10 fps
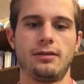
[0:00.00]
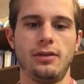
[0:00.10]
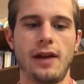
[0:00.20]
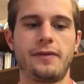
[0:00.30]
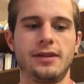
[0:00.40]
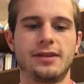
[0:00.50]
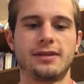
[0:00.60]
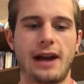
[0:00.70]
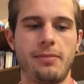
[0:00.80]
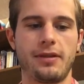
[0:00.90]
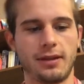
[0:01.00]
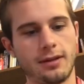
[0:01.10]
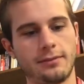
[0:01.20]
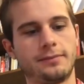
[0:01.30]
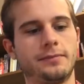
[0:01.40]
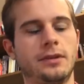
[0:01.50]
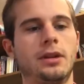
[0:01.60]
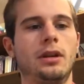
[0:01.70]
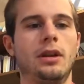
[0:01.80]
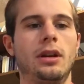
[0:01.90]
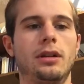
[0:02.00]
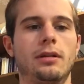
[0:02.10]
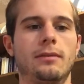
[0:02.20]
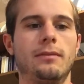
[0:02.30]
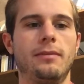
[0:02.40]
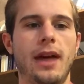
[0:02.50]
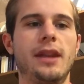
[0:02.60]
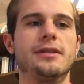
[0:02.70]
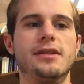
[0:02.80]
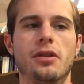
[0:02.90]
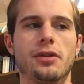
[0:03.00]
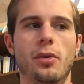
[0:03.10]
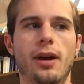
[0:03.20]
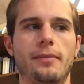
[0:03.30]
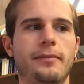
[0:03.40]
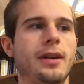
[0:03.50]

You have to stop thinking. That is the only way.